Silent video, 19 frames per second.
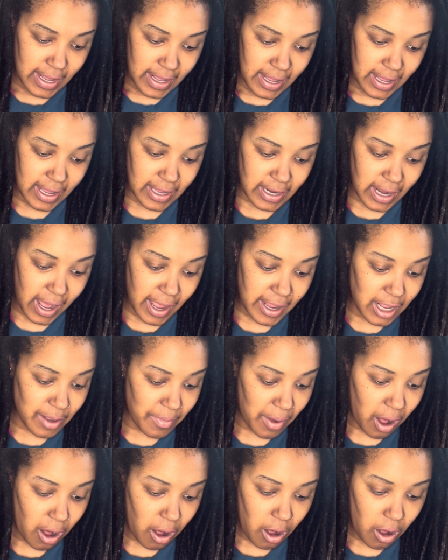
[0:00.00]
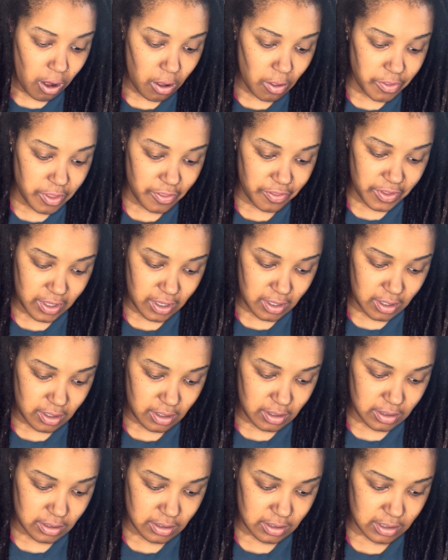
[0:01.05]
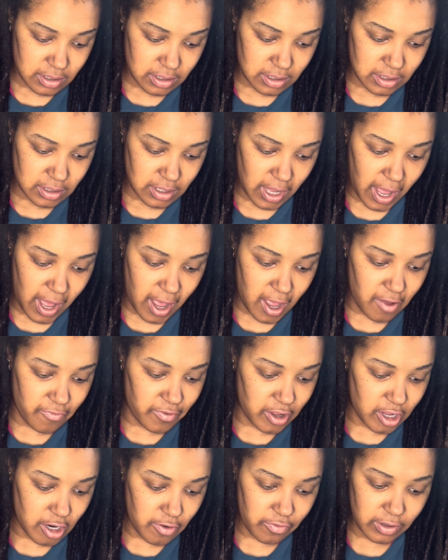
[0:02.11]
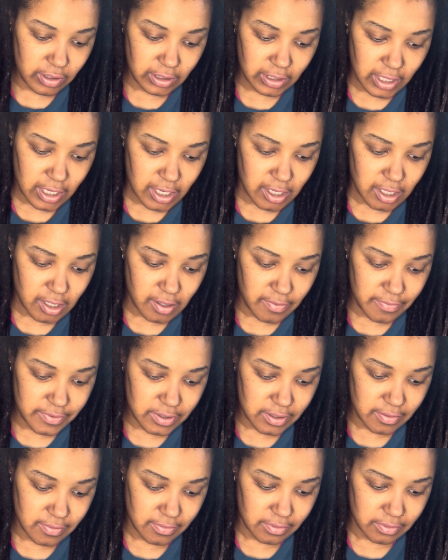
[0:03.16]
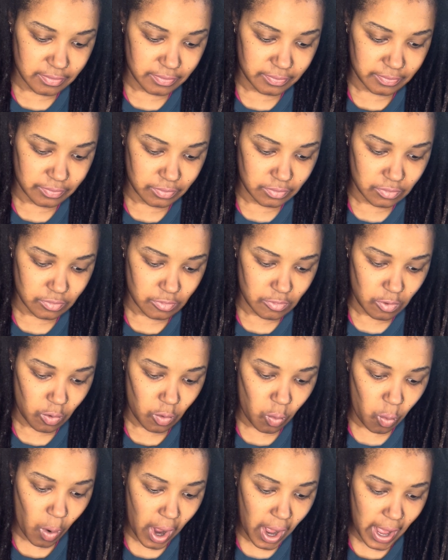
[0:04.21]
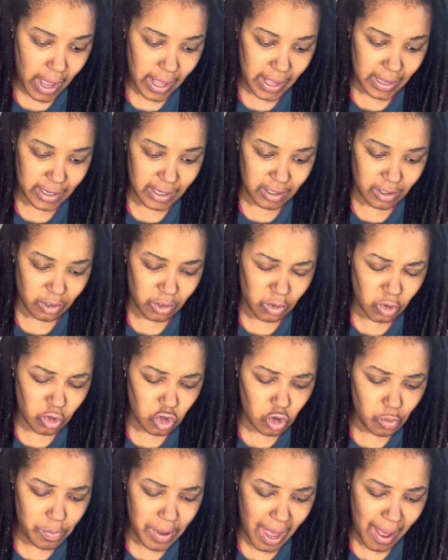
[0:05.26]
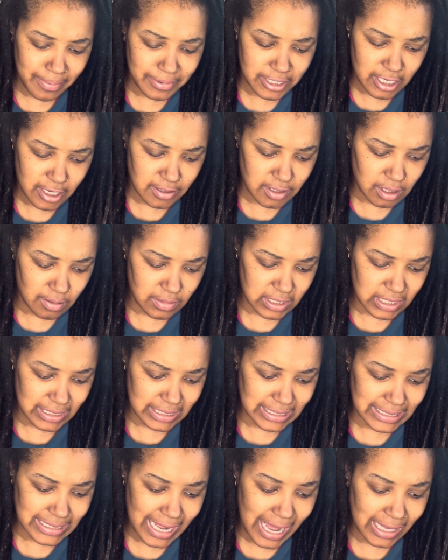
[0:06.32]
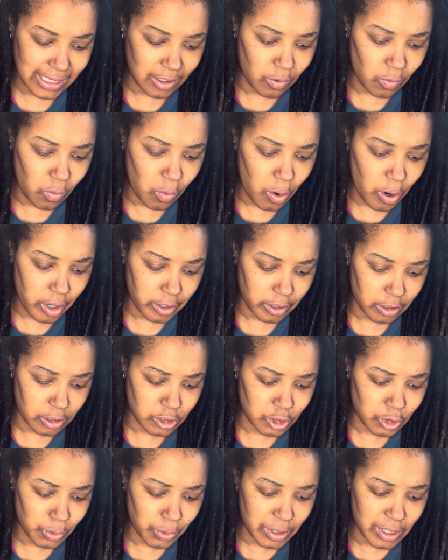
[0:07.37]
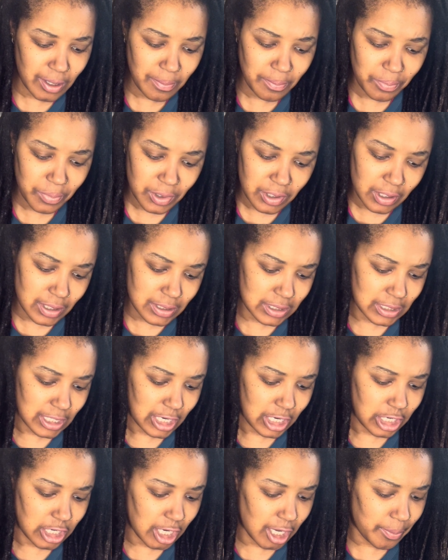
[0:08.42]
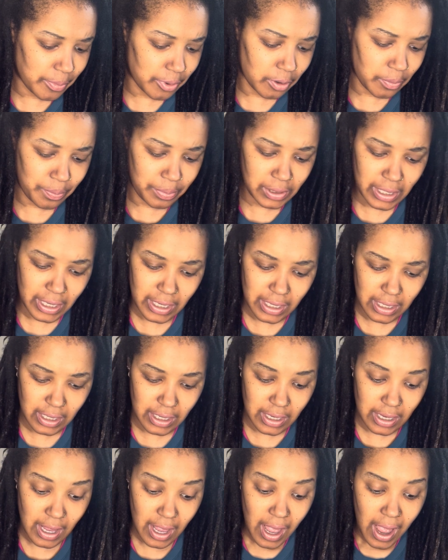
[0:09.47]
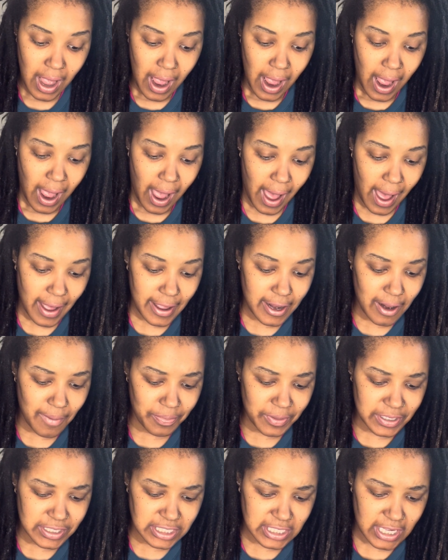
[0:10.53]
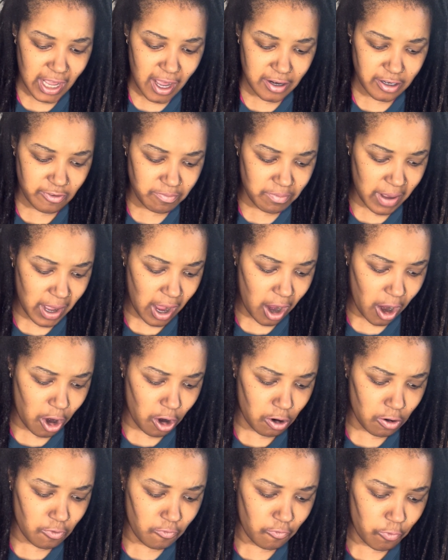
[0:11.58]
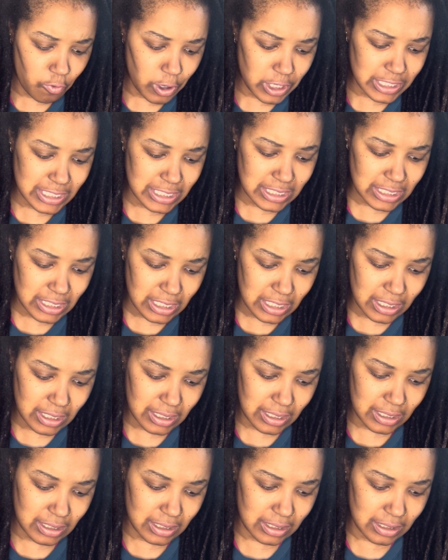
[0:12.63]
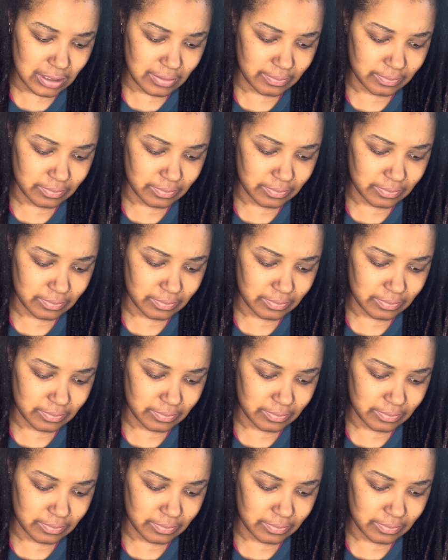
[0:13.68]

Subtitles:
And I am all the things I have ever loved. Wine, cool baptisms in silent water, dream books and number playing. I am the sound of my own voice singing.